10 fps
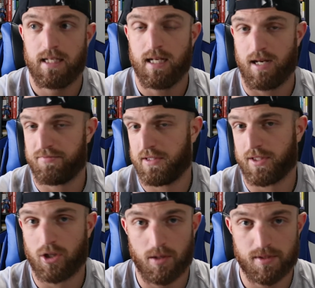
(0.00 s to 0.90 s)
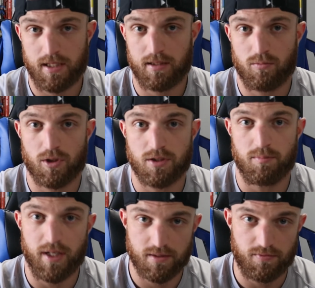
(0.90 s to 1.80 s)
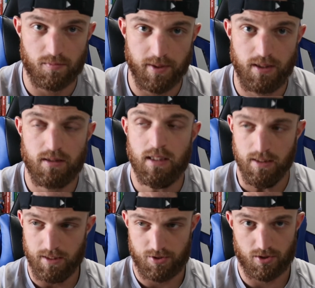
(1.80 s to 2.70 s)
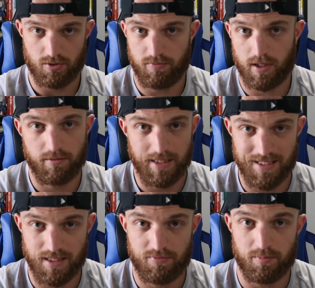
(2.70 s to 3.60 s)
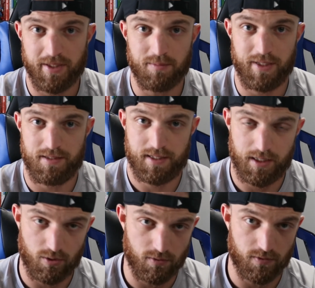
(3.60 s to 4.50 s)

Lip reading: I found that carb cycling works the best for me. It's also very easy for me to maintain over